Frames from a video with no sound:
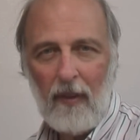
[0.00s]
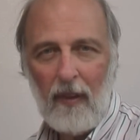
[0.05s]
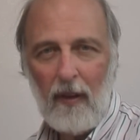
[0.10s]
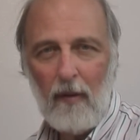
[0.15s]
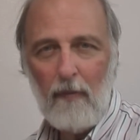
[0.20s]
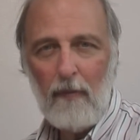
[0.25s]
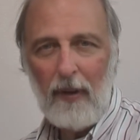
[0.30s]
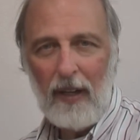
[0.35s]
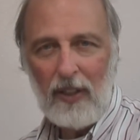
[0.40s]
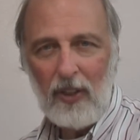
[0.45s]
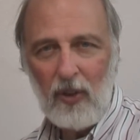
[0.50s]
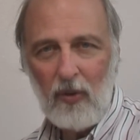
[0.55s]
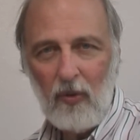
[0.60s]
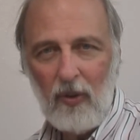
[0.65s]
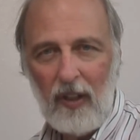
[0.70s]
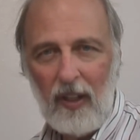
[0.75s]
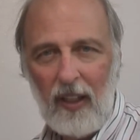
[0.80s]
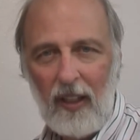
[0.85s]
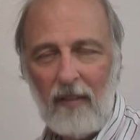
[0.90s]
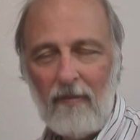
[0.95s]
The best
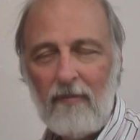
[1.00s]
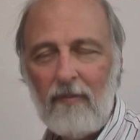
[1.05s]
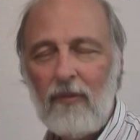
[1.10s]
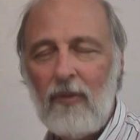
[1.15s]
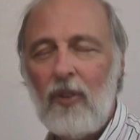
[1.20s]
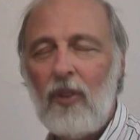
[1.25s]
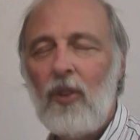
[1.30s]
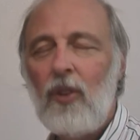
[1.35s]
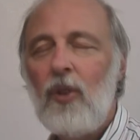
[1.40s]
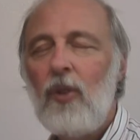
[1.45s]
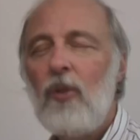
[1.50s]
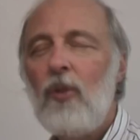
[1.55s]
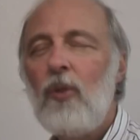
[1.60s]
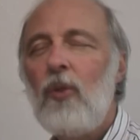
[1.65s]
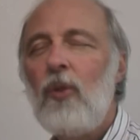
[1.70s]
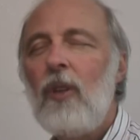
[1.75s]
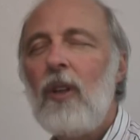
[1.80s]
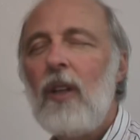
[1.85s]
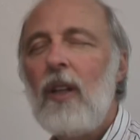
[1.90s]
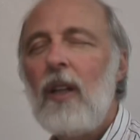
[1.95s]
way to
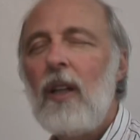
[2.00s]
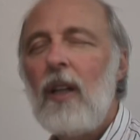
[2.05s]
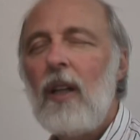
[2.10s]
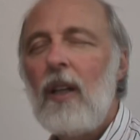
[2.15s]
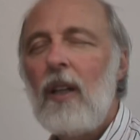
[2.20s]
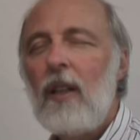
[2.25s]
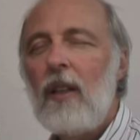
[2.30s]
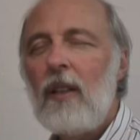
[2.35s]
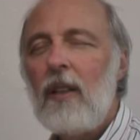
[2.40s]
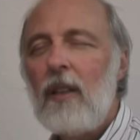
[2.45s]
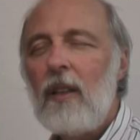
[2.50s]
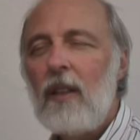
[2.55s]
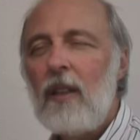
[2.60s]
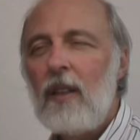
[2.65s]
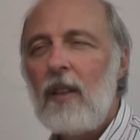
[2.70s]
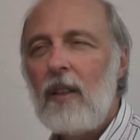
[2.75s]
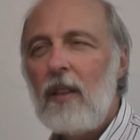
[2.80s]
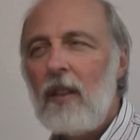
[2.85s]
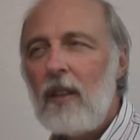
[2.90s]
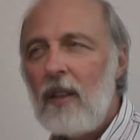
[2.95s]

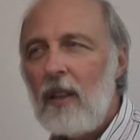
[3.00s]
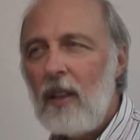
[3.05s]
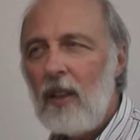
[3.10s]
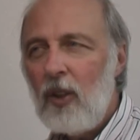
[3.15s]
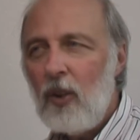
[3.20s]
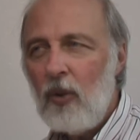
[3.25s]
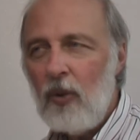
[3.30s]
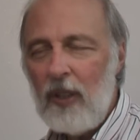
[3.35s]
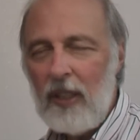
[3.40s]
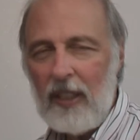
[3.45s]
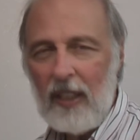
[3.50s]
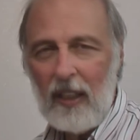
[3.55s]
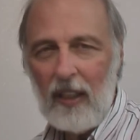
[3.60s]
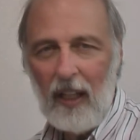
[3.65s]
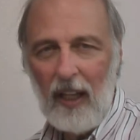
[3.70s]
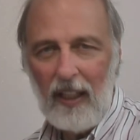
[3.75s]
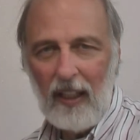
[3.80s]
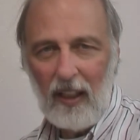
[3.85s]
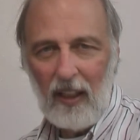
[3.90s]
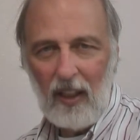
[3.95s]
increase the
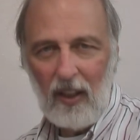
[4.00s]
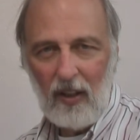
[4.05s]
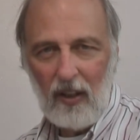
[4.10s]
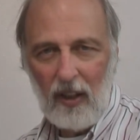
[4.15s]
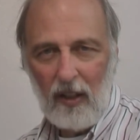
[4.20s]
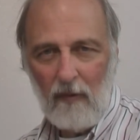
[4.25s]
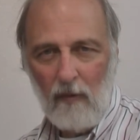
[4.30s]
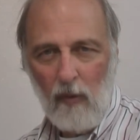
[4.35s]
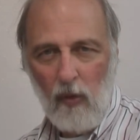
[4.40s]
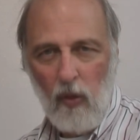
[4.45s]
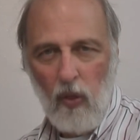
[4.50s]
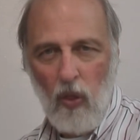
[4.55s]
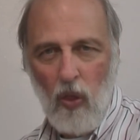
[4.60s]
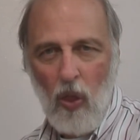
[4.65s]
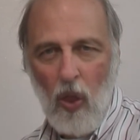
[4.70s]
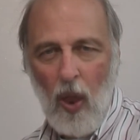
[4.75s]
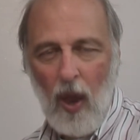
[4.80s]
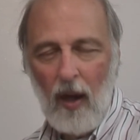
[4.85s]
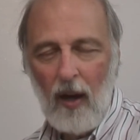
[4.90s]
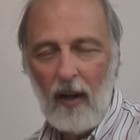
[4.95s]
likelihood
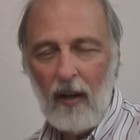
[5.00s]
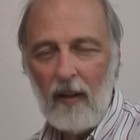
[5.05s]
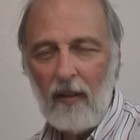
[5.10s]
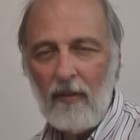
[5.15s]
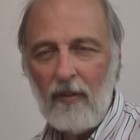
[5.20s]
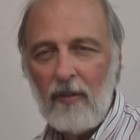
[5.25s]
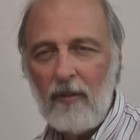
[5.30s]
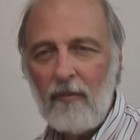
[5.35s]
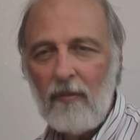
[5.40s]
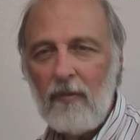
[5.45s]
of